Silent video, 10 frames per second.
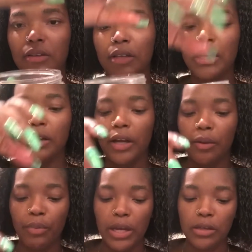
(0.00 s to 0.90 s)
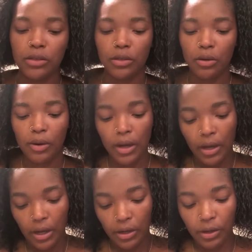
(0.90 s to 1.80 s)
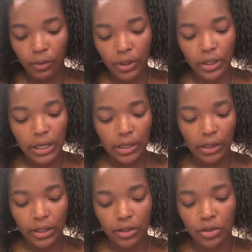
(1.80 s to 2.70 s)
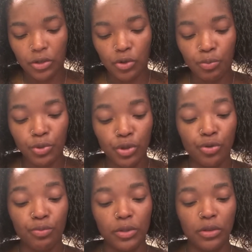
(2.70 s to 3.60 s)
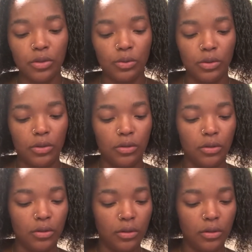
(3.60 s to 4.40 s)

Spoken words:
it's kind of like a paste, so you really gotta like scoop this one,